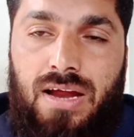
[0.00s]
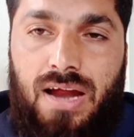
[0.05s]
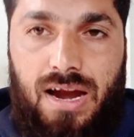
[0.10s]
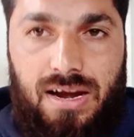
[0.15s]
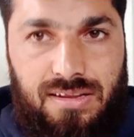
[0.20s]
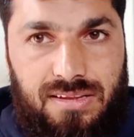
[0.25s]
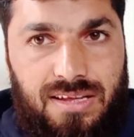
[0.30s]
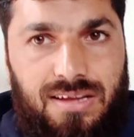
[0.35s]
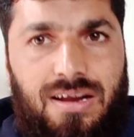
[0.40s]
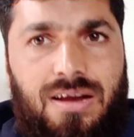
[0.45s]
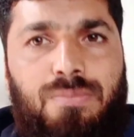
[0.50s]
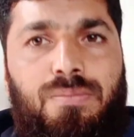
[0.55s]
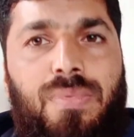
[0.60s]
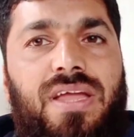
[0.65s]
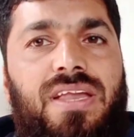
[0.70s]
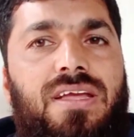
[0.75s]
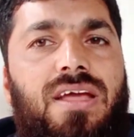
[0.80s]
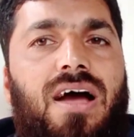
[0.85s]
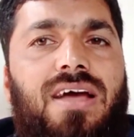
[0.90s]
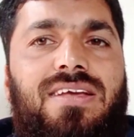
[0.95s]
And there are
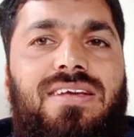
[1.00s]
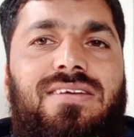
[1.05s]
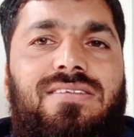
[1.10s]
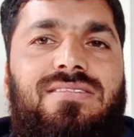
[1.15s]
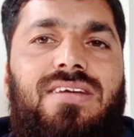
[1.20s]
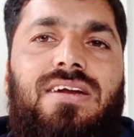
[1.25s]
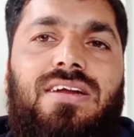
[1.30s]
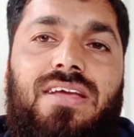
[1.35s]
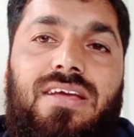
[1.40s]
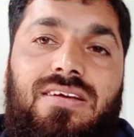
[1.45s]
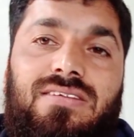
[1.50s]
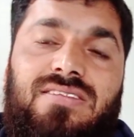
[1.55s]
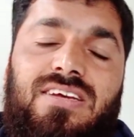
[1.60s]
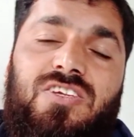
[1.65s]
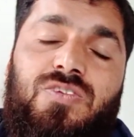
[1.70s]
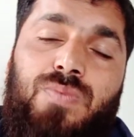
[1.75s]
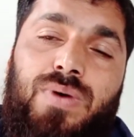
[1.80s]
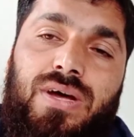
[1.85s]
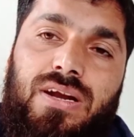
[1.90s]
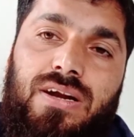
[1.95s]
many IS and case
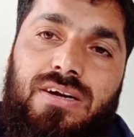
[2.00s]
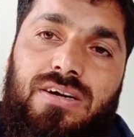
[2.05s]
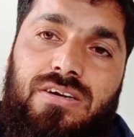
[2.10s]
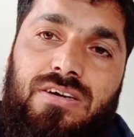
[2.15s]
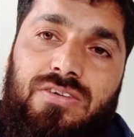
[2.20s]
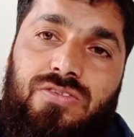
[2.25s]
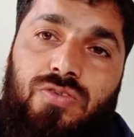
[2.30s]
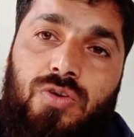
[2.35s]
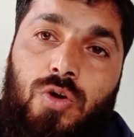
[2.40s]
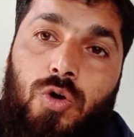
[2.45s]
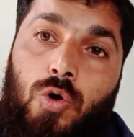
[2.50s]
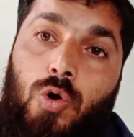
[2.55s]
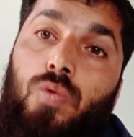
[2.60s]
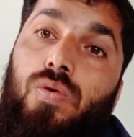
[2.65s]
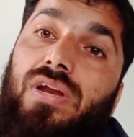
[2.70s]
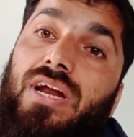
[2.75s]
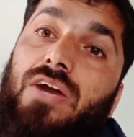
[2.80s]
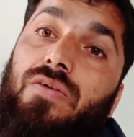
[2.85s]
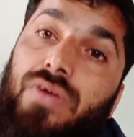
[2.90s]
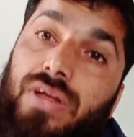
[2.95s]
aspirants who
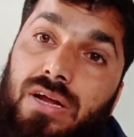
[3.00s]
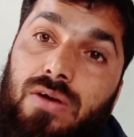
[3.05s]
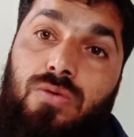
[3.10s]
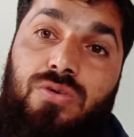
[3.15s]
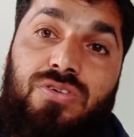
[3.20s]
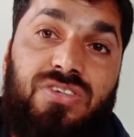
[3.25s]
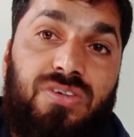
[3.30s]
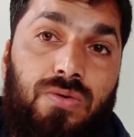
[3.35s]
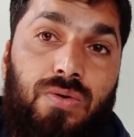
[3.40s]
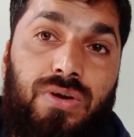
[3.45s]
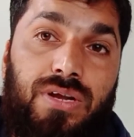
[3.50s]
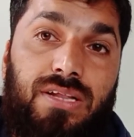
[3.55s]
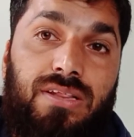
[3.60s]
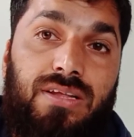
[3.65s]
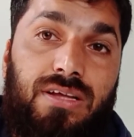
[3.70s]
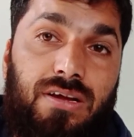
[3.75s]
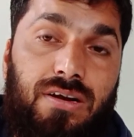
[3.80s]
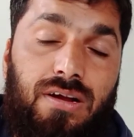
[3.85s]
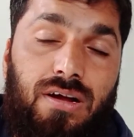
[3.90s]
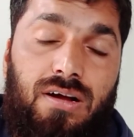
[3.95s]
will get very good score in
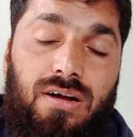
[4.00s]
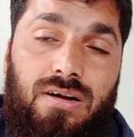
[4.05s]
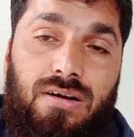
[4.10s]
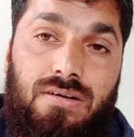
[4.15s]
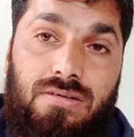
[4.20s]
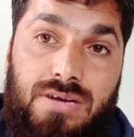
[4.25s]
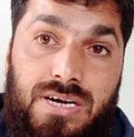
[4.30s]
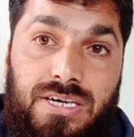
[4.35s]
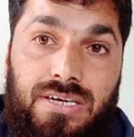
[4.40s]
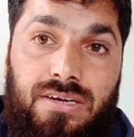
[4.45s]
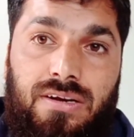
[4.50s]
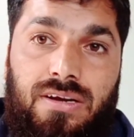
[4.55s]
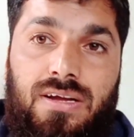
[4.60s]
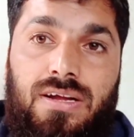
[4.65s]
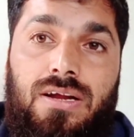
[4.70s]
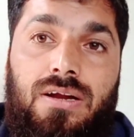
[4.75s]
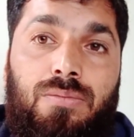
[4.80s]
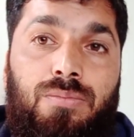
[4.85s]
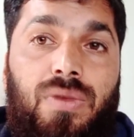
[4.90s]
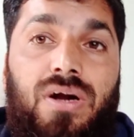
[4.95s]
their written,
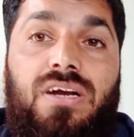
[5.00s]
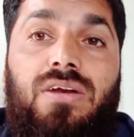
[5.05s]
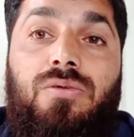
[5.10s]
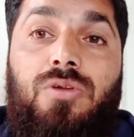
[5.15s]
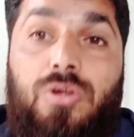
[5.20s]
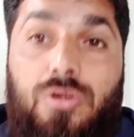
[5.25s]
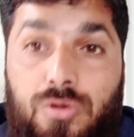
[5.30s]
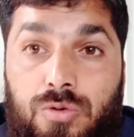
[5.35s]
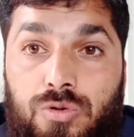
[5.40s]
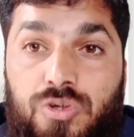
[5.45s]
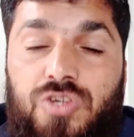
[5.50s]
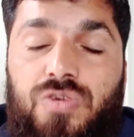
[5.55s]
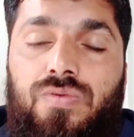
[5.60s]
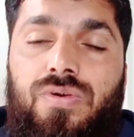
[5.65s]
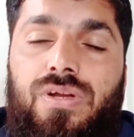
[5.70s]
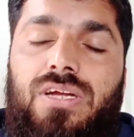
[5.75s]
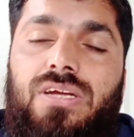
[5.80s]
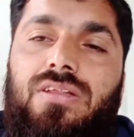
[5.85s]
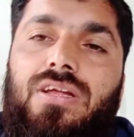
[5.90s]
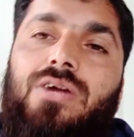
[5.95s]
but
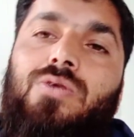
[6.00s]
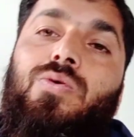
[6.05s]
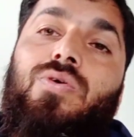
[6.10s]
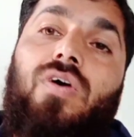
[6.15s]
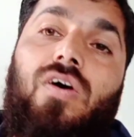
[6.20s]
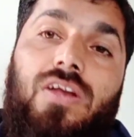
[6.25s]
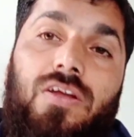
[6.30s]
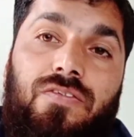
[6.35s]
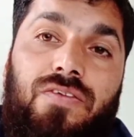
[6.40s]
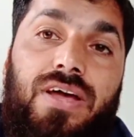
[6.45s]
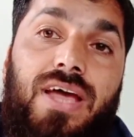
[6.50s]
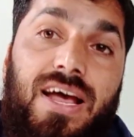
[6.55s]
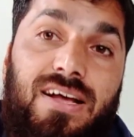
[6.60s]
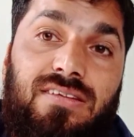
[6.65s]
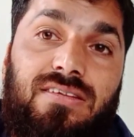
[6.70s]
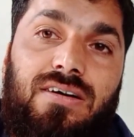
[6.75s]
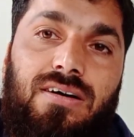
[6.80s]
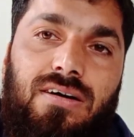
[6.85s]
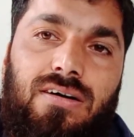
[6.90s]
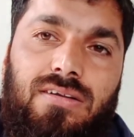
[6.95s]
usually they don't qualify
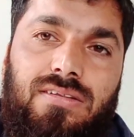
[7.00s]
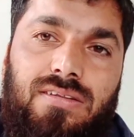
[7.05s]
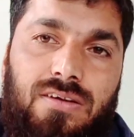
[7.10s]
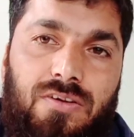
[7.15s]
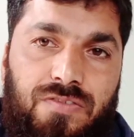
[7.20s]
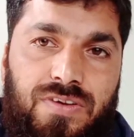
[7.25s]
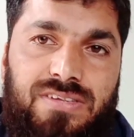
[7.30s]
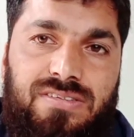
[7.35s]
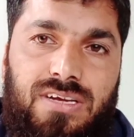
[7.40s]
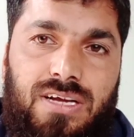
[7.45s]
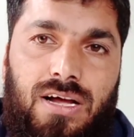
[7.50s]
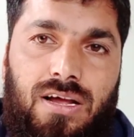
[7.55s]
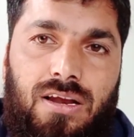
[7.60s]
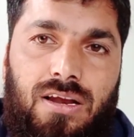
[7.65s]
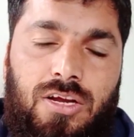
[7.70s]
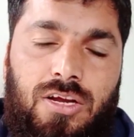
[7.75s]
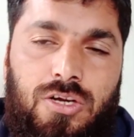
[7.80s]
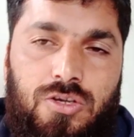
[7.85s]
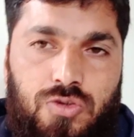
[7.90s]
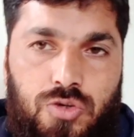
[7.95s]
their physical.
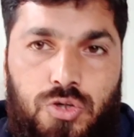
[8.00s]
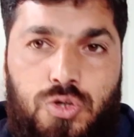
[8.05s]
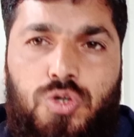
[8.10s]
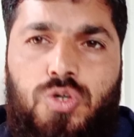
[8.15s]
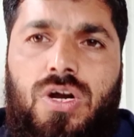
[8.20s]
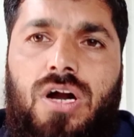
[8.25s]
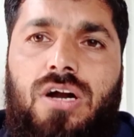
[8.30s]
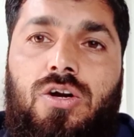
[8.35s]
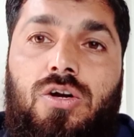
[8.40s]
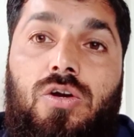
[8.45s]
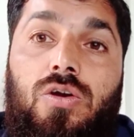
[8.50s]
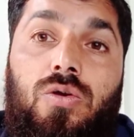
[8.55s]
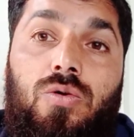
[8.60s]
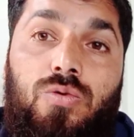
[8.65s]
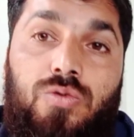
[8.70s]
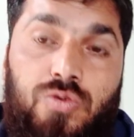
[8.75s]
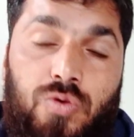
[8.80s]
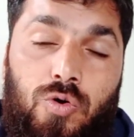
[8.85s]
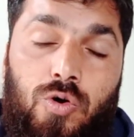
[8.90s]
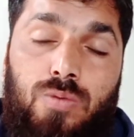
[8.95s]
So you should not
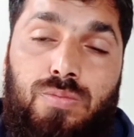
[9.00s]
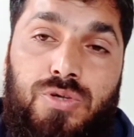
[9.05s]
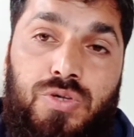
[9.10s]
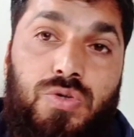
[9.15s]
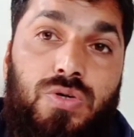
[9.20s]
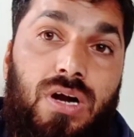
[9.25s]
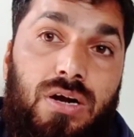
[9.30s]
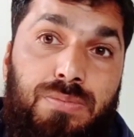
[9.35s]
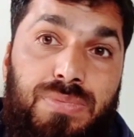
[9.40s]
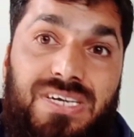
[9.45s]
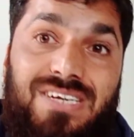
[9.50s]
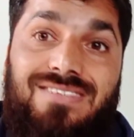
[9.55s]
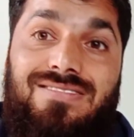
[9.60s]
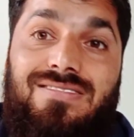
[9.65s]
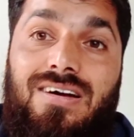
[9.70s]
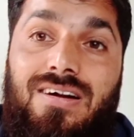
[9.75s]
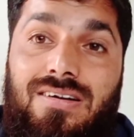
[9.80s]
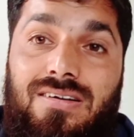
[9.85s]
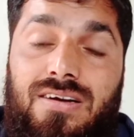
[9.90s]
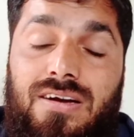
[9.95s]
lose hope. You should not be
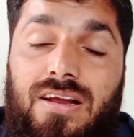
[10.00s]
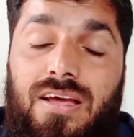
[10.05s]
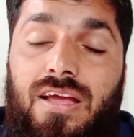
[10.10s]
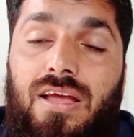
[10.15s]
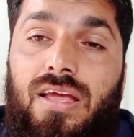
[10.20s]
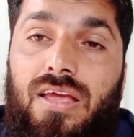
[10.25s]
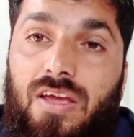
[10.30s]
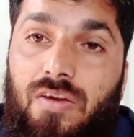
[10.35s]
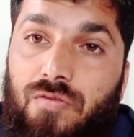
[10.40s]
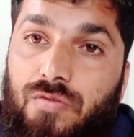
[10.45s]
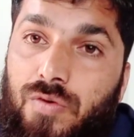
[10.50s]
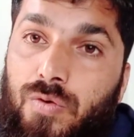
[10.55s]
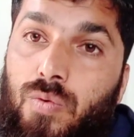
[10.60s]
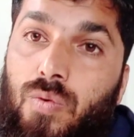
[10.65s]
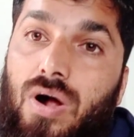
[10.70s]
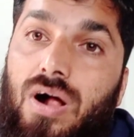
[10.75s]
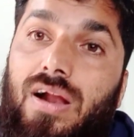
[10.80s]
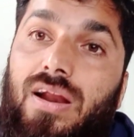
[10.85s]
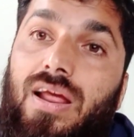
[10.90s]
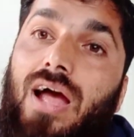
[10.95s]
disheartened. If
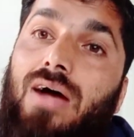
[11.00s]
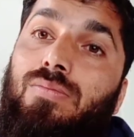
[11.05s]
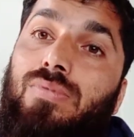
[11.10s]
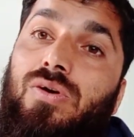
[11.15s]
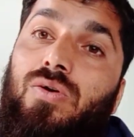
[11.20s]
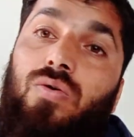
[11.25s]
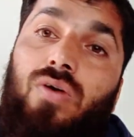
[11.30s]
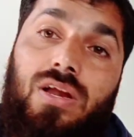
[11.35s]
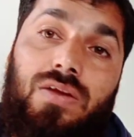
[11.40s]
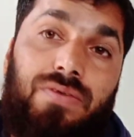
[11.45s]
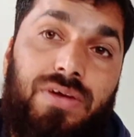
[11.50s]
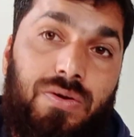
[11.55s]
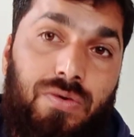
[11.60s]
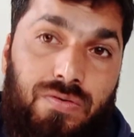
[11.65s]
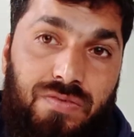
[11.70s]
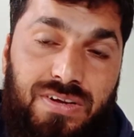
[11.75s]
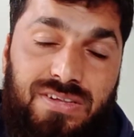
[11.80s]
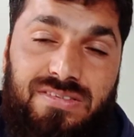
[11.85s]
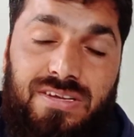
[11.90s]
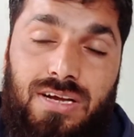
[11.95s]
you are able to qualify your
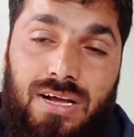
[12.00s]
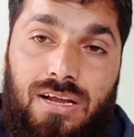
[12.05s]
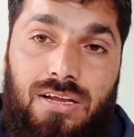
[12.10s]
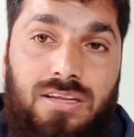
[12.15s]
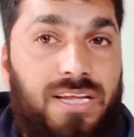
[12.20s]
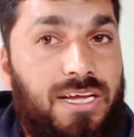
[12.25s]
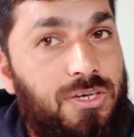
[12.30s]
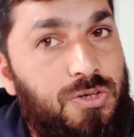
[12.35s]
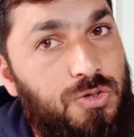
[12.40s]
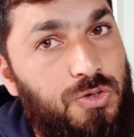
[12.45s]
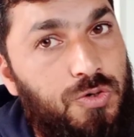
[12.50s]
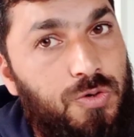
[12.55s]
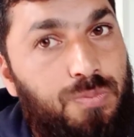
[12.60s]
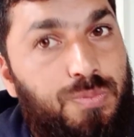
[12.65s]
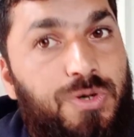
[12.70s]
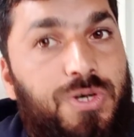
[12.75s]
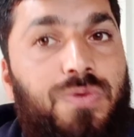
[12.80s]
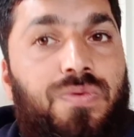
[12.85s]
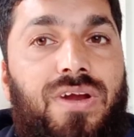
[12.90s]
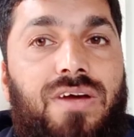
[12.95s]
physical, then you should
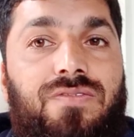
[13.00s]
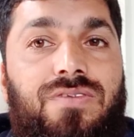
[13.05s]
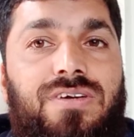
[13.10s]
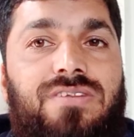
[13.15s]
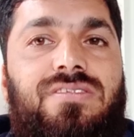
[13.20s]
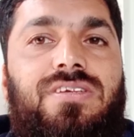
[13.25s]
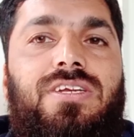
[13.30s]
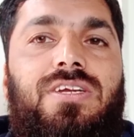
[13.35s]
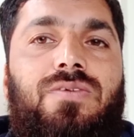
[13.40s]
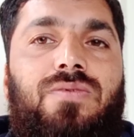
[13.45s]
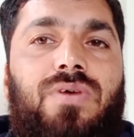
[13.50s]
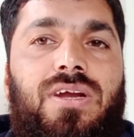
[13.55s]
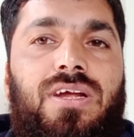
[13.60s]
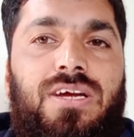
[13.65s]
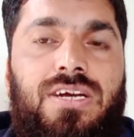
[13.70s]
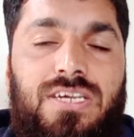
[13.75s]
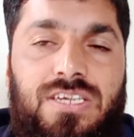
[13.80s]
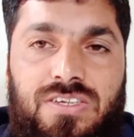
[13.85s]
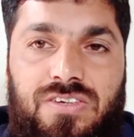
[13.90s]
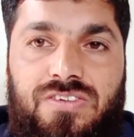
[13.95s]
put your efforts in your
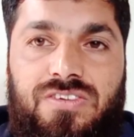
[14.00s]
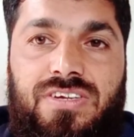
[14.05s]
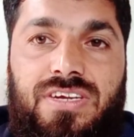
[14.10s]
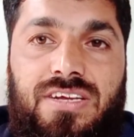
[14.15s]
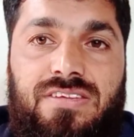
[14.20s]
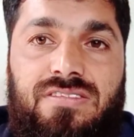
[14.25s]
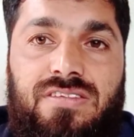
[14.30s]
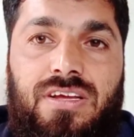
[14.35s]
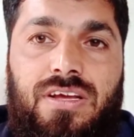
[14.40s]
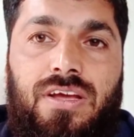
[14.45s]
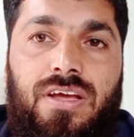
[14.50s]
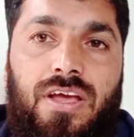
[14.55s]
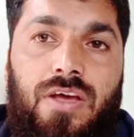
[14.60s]
GS.